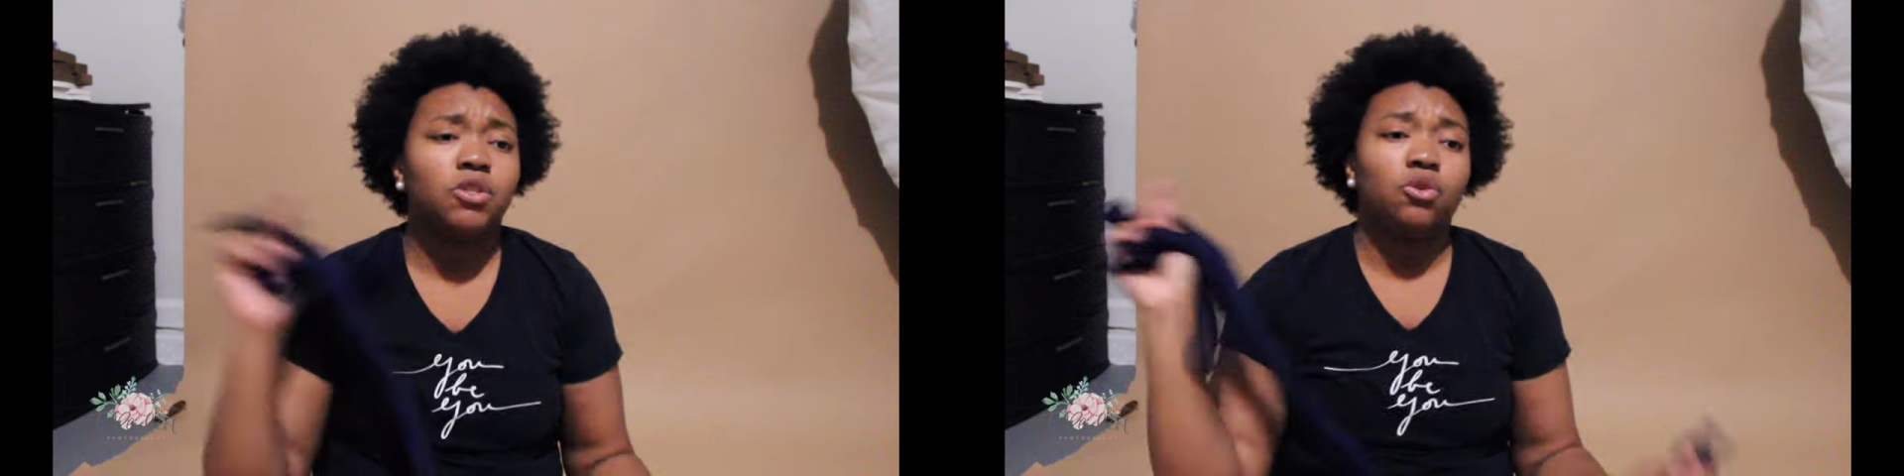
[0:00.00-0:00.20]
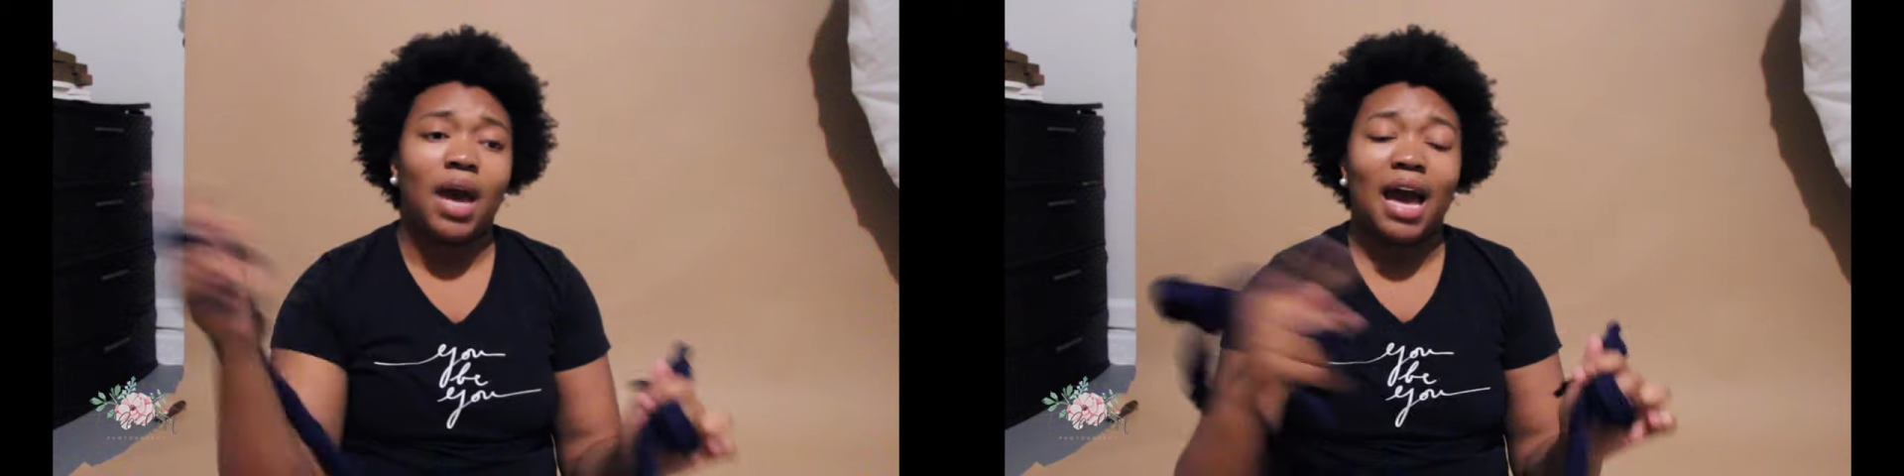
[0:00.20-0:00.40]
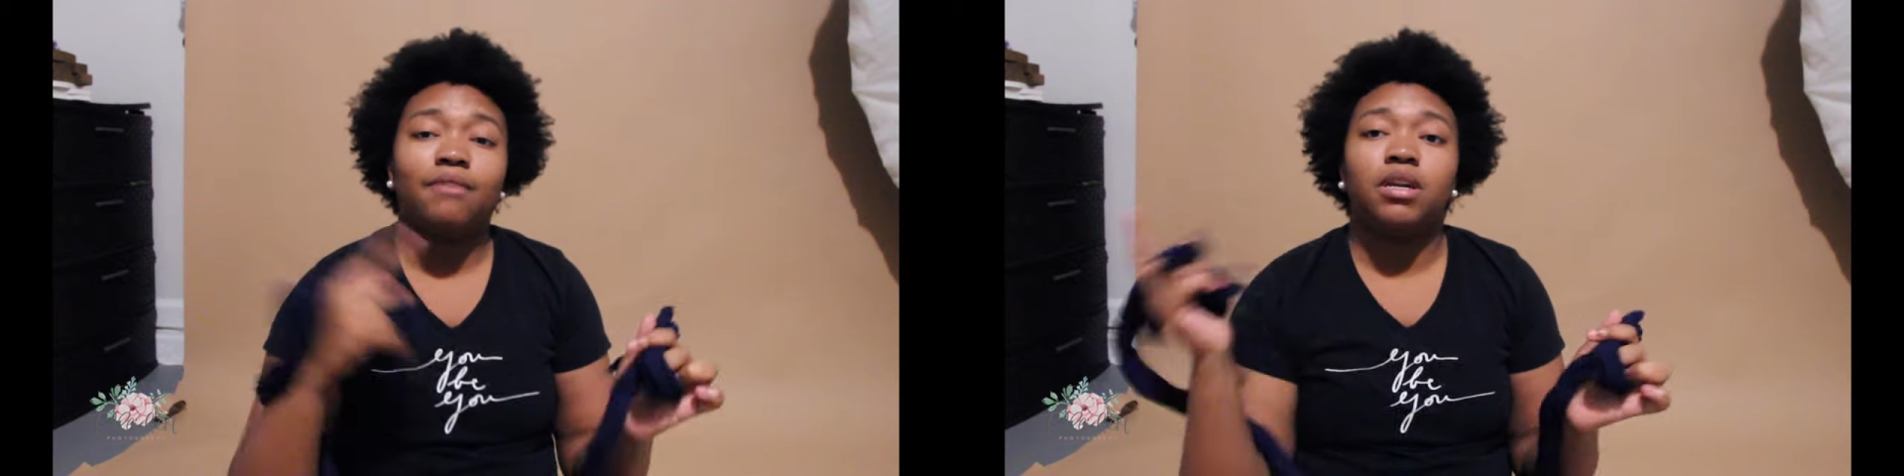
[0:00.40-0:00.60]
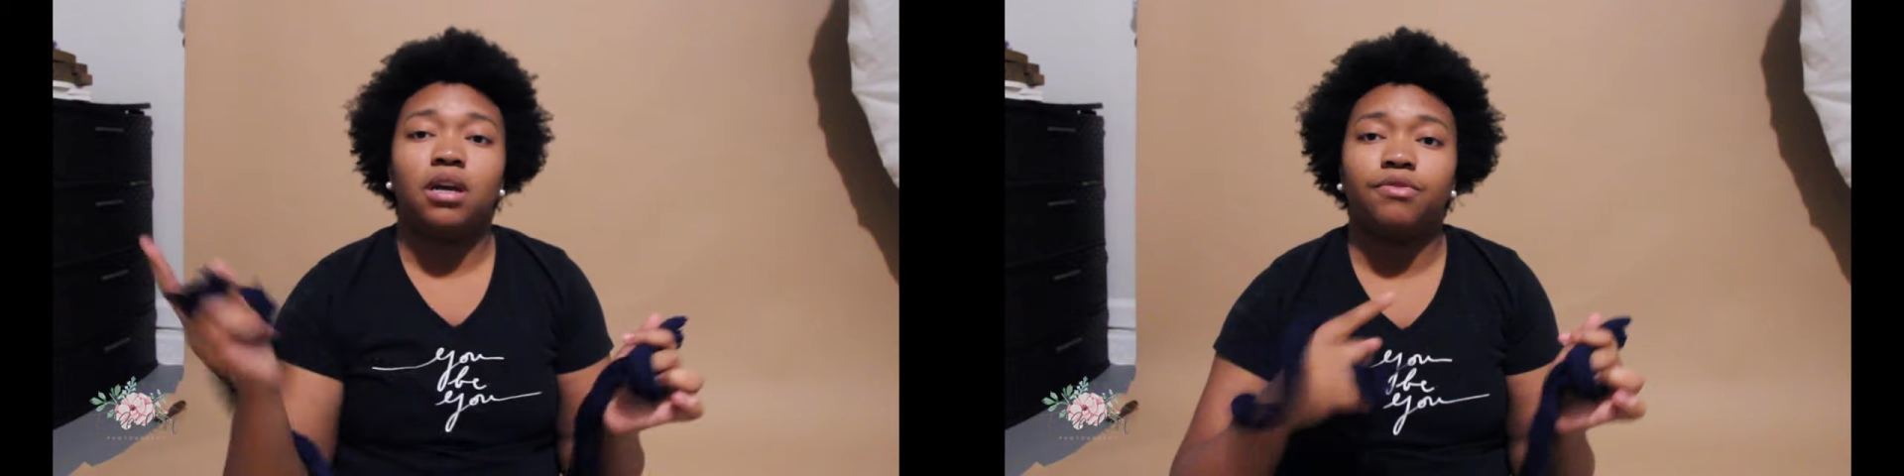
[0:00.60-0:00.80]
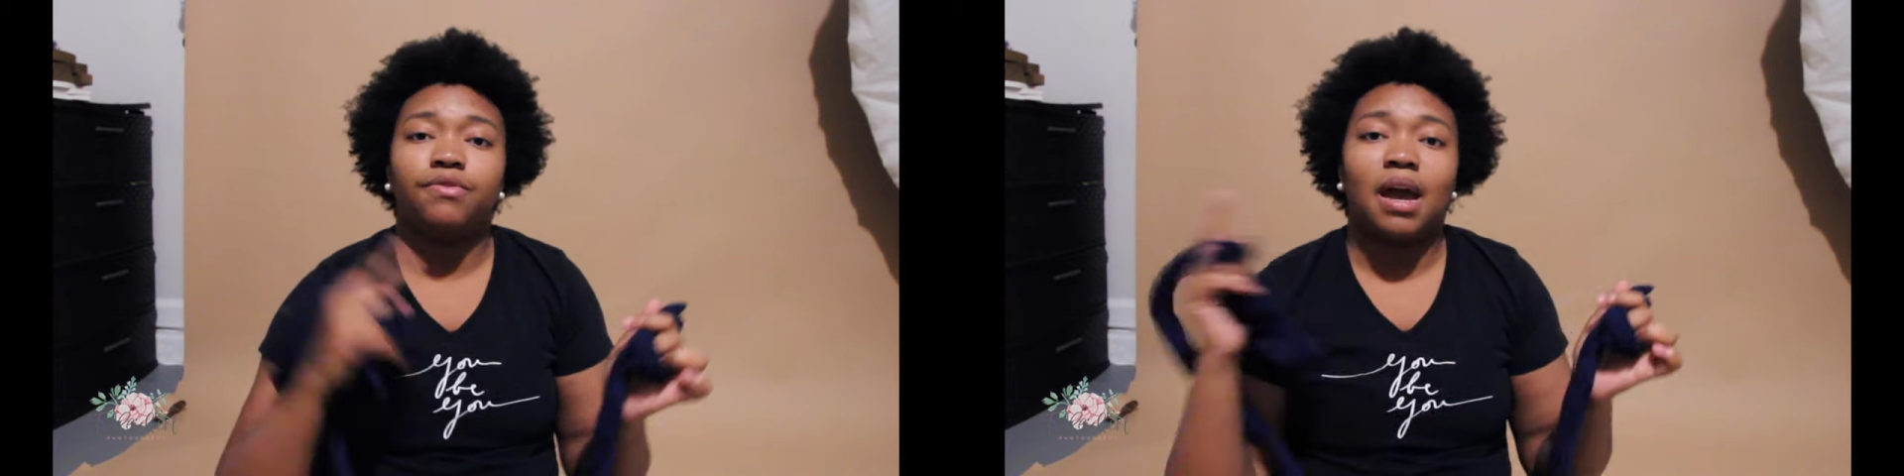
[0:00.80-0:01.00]
you have
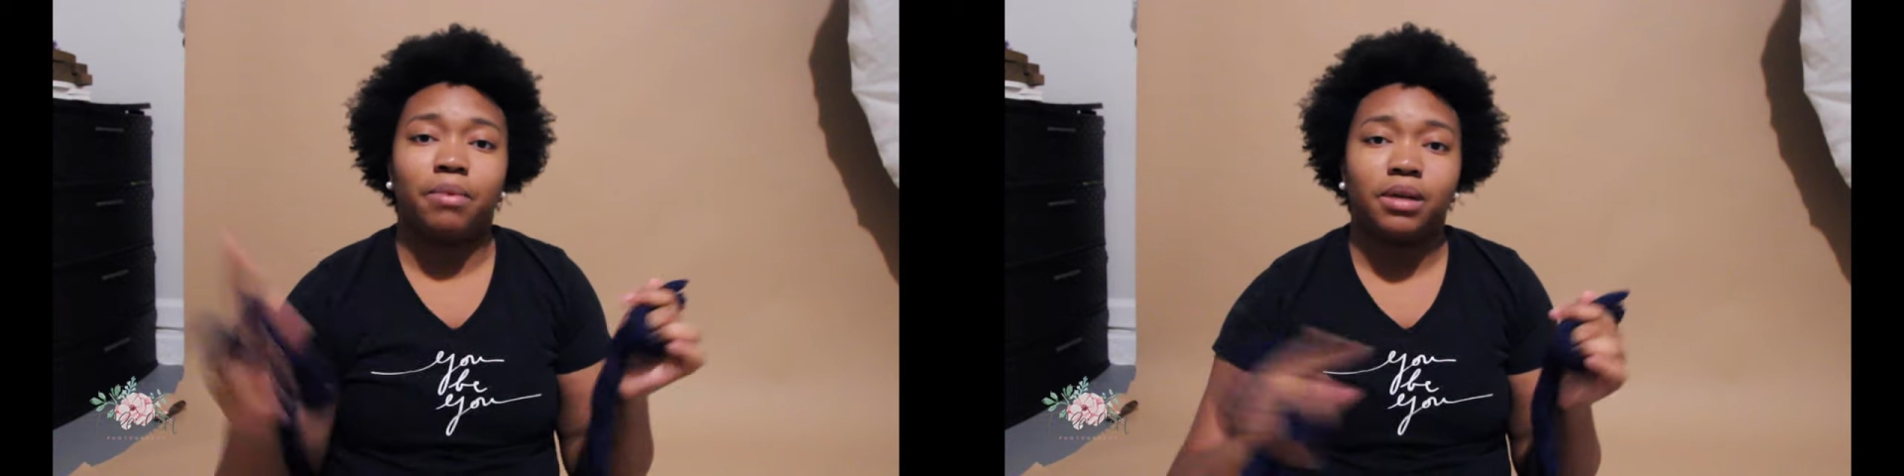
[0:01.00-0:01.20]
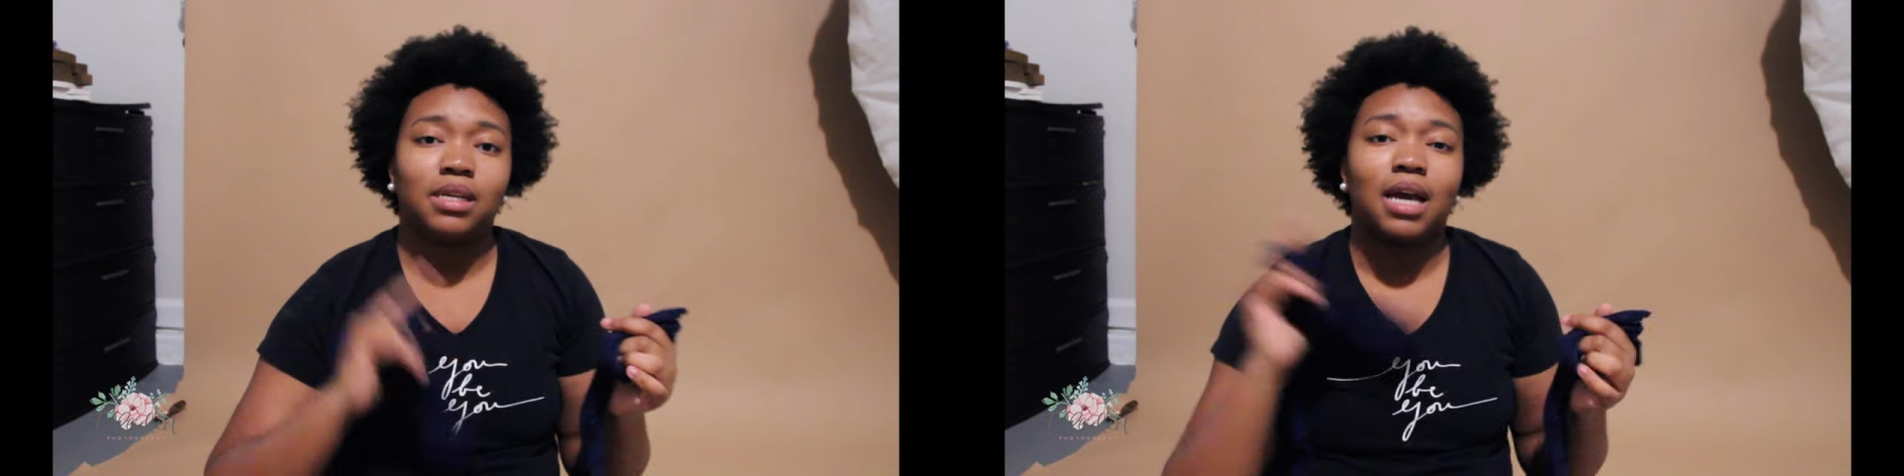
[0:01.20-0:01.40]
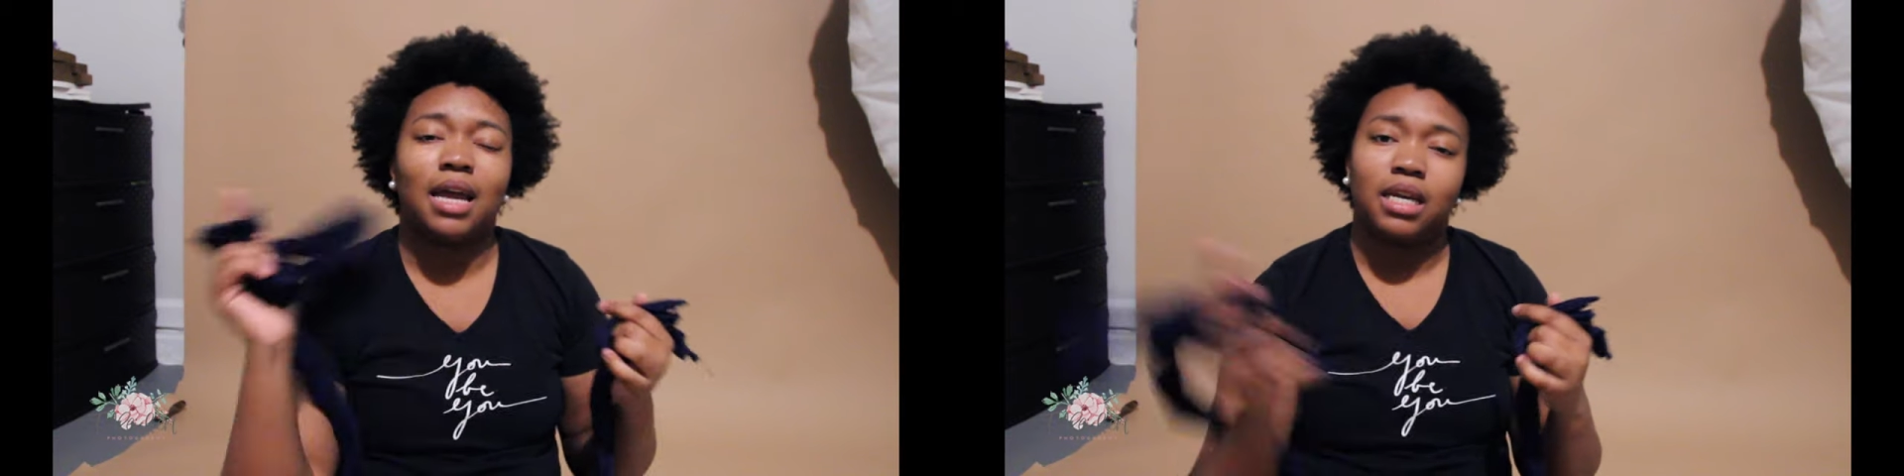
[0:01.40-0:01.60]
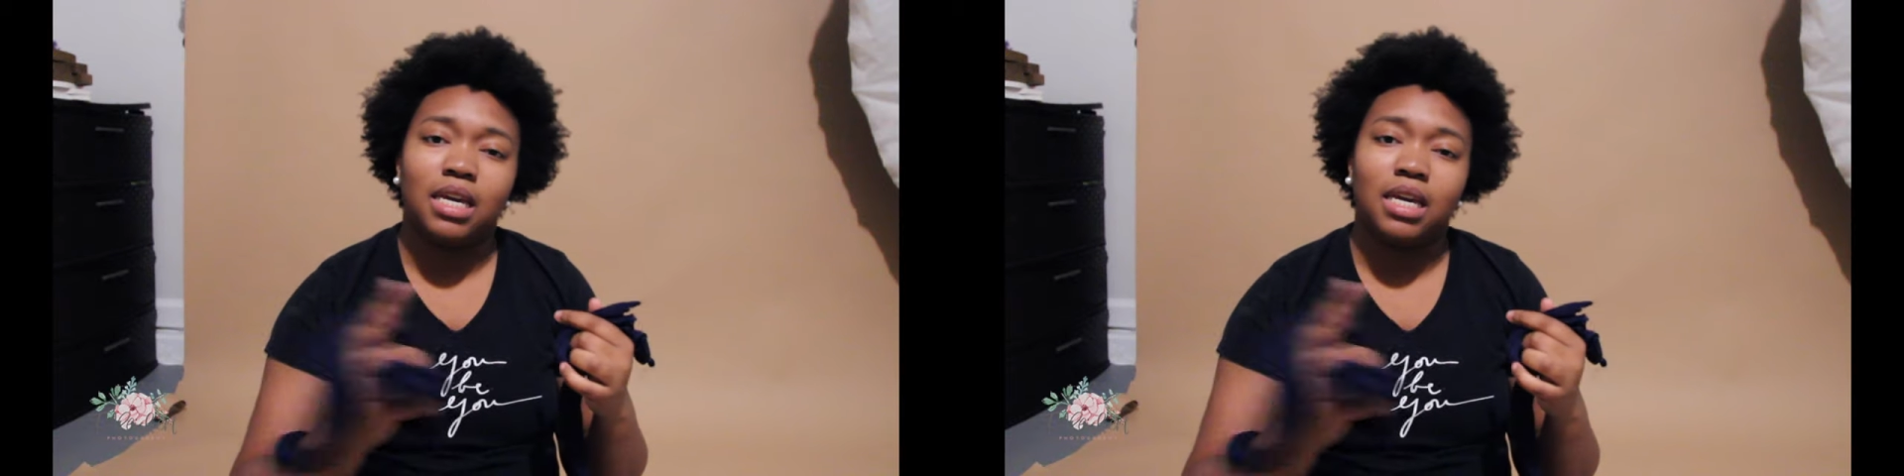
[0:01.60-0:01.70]
enough fabric to kind of